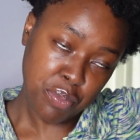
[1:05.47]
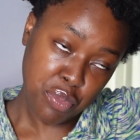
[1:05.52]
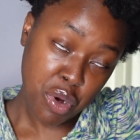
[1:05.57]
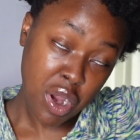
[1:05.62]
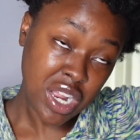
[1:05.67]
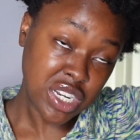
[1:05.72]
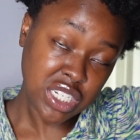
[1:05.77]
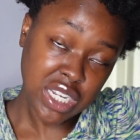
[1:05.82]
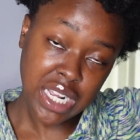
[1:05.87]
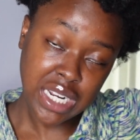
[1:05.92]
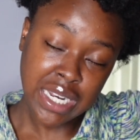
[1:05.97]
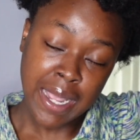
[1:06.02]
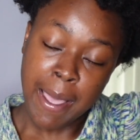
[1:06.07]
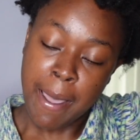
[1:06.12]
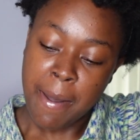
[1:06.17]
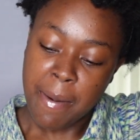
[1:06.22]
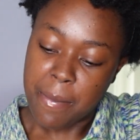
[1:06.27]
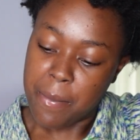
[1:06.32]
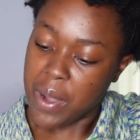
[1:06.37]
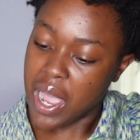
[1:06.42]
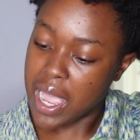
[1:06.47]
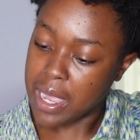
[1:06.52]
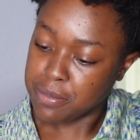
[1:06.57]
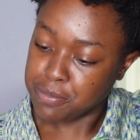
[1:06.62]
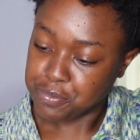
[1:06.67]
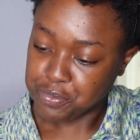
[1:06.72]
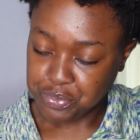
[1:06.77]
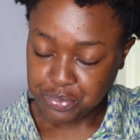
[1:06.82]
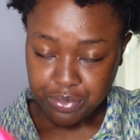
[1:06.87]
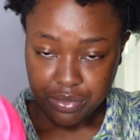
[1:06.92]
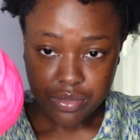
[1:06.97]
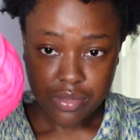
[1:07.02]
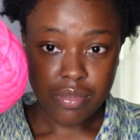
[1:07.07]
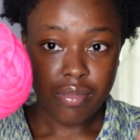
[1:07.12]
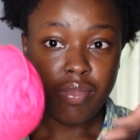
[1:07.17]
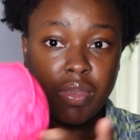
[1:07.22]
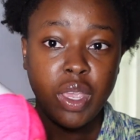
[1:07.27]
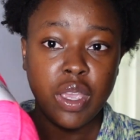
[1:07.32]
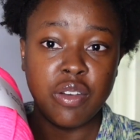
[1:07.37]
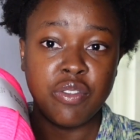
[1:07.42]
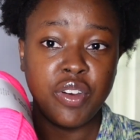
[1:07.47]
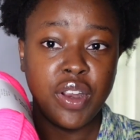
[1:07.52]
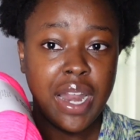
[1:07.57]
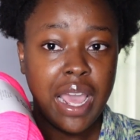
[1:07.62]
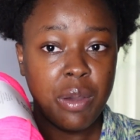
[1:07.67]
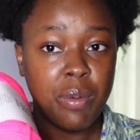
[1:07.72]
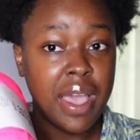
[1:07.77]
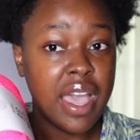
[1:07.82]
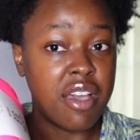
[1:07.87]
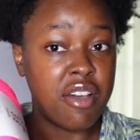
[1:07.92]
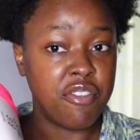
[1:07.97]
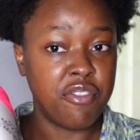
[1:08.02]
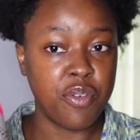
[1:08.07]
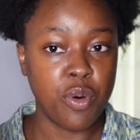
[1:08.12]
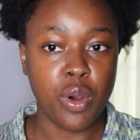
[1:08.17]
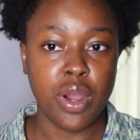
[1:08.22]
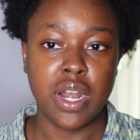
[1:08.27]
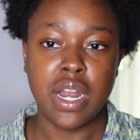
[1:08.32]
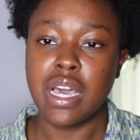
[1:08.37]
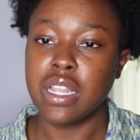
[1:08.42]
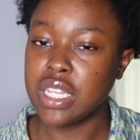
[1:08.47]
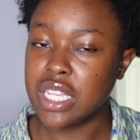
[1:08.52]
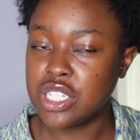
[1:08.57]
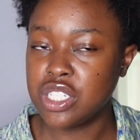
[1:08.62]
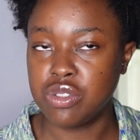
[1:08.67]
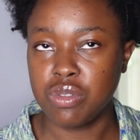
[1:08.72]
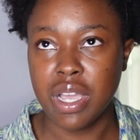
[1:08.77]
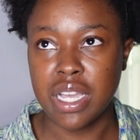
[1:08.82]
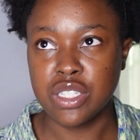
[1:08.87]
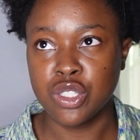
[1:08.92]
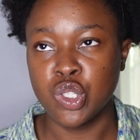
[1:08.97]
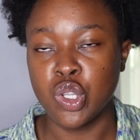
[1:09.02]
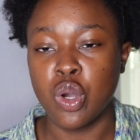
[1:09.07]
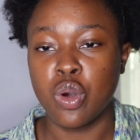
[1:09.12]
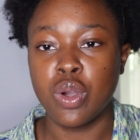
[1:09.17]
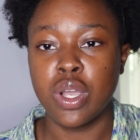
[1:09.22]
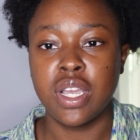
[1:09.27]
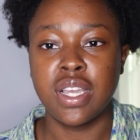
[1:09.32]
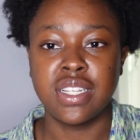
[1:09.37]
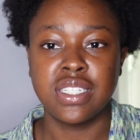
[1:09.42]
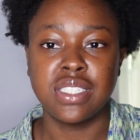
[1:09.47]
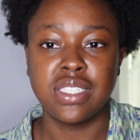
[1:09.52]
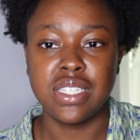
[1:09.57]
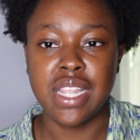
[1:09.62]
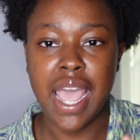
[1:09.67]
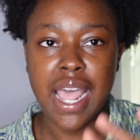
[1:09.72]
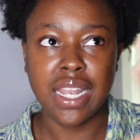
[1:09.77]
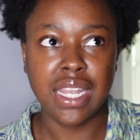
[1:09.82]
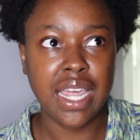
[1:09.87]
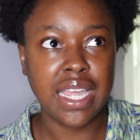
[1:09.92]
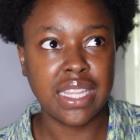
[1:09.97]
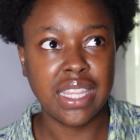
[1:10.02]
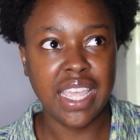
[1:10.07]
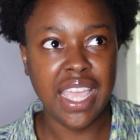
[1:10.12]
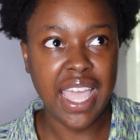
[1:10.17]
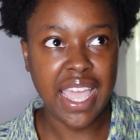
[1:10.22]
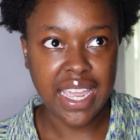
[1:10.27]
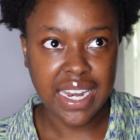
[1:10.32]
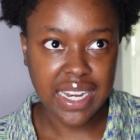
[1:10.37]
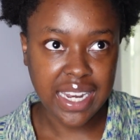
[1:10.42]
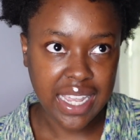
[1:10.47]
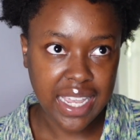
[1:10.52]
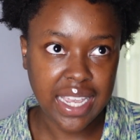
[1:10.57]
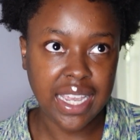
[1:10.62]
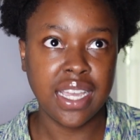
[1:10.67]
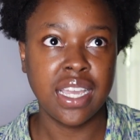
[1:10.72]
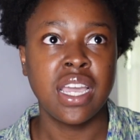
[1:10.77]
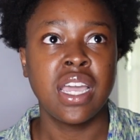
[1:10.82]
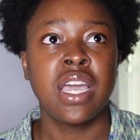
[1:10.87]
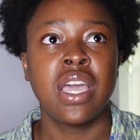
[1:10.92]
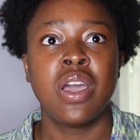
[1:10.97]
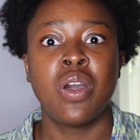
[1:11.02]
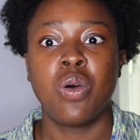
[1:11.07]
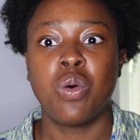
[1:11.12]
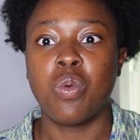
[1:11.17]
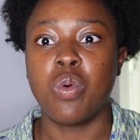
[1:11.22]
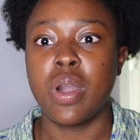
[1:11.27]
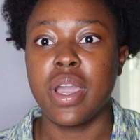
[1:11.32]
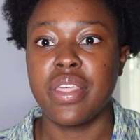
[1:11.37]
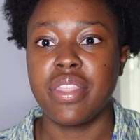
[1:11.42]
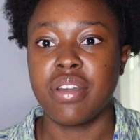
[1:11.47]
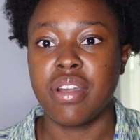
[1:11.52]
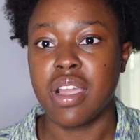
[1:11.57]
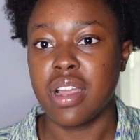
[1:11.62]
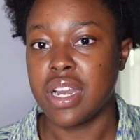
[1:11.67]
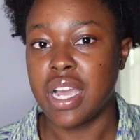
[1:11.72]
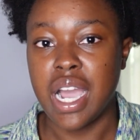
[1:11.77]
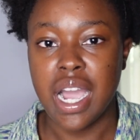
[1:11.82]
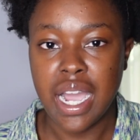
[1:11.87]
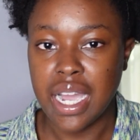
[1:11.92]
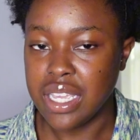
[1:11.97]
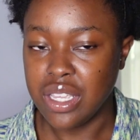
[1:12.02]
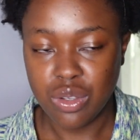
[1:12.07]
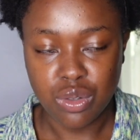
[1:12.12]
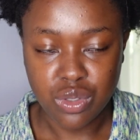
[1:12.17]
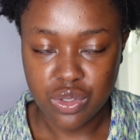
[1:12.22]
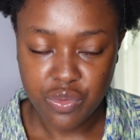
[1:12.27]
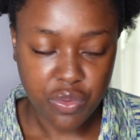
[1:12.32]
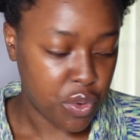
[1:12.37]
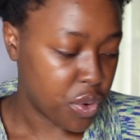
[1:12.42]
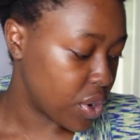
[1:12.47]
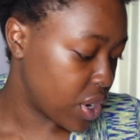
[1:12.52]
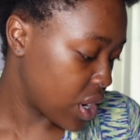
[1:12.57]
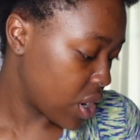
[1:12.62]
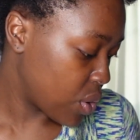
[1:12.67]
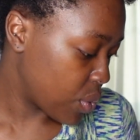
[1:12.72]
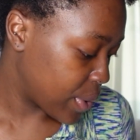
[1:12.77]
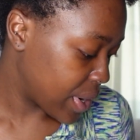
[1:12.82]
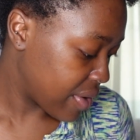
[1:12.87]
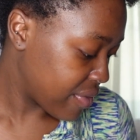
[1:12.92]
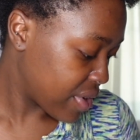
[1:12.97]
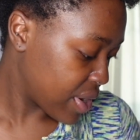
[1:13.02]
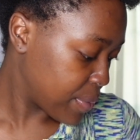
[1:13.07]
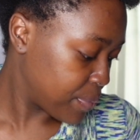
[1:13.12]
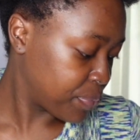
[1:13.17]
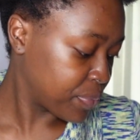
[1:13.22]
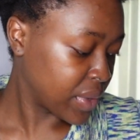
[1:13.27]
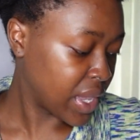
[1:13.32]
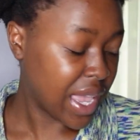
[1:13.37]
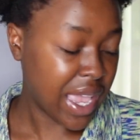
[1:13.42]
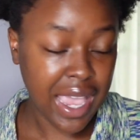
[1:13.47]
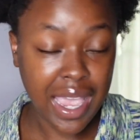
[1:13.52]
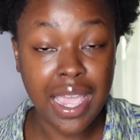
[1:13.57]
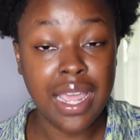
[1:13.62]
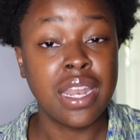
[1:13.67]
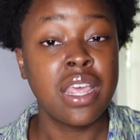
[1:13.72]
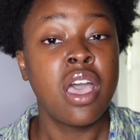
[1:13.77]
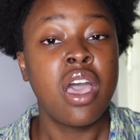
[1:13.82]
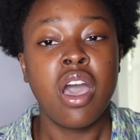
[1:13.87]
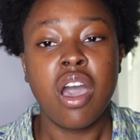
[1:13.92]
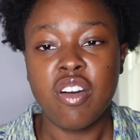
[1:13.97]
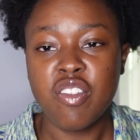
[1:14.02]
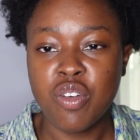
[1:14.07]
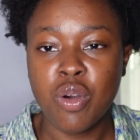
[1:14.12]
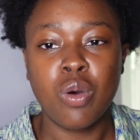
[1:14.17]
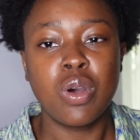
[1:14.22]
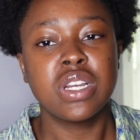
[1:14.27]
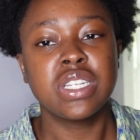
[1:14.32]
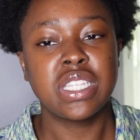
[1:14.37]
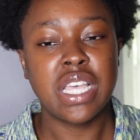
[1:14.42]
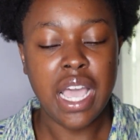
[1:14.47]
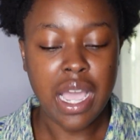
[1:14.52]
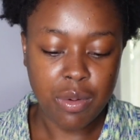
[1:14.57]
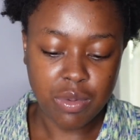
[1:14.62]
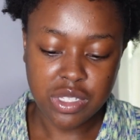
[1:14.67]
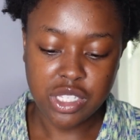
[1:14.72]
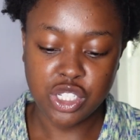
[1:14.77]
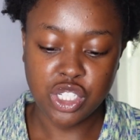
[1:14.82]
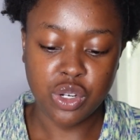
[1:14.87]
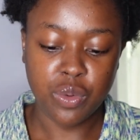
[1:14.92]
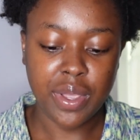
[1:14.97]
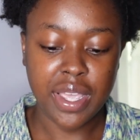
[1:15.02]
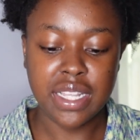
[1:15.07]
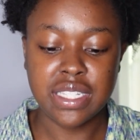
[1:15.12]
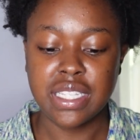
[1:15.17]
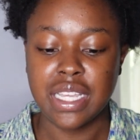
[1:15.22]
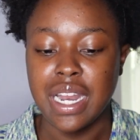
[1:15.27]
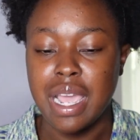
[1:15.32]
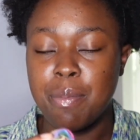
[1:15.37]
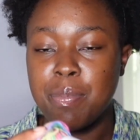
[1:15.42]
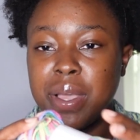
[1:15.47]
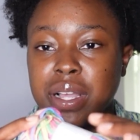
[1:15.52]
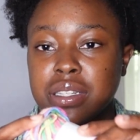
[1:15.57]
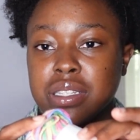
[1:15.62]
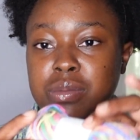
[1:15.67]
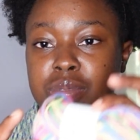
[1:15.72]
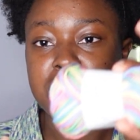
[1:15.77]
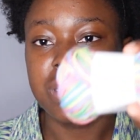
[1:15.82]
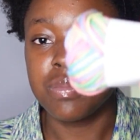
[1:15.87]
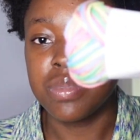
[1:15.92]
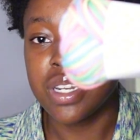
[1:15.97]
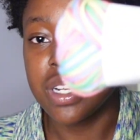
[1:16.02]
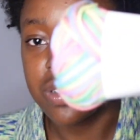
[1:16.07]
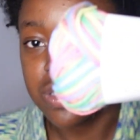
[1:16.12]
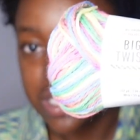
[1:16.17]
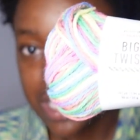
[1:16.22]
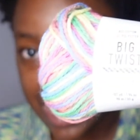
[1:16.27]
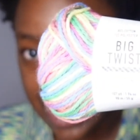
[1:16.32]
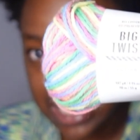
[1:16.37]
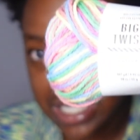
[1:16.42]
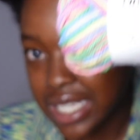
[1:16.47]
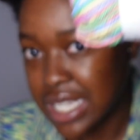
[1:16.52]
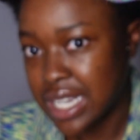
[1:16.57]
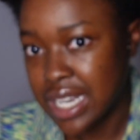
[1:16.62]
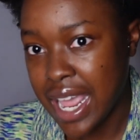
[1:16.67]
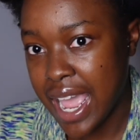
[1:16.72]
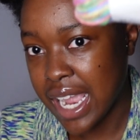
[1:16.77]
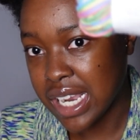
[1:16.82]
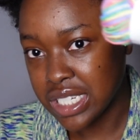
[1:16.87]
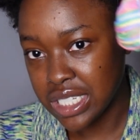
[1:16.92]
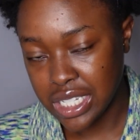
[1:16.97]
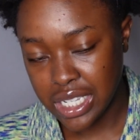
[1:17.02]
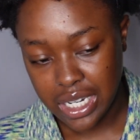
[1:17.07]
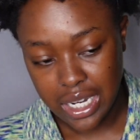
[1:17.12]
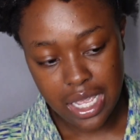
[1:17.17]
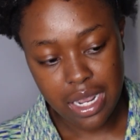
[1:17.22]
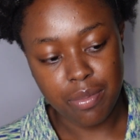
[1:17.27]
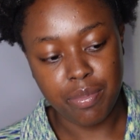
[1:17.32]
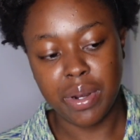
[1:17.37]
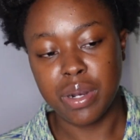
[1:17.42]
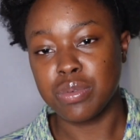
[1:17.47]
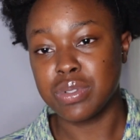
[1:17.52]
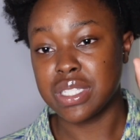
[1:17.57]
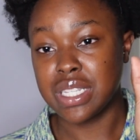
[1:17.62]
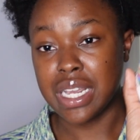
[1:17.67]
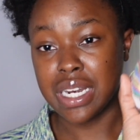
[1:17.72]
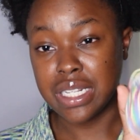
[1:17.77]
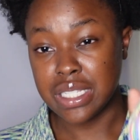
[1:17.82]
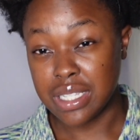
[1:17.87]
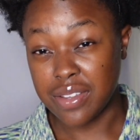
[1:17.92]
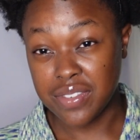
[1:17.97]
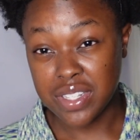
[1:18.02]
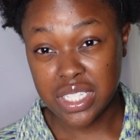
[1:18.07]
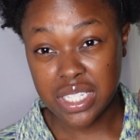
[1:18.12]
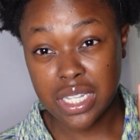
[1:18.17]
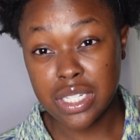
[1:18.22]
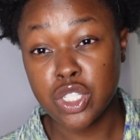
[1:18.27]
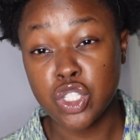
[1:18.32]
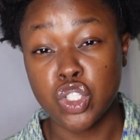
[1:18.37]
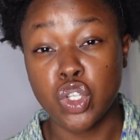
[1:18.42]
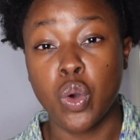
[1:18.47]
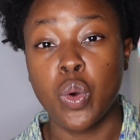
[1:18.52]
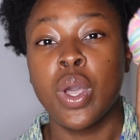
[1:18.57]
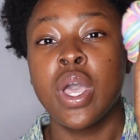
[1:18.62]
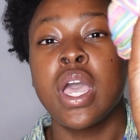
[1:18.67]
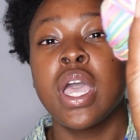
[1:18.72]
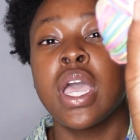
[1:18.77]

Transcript: project. But for now I have 4, and I'll let you guys know at like the ending whether or not I use 4 or whatever. And of course I went to Joann's and I picked up something else that I didn't actually need, but it was 97 cents, so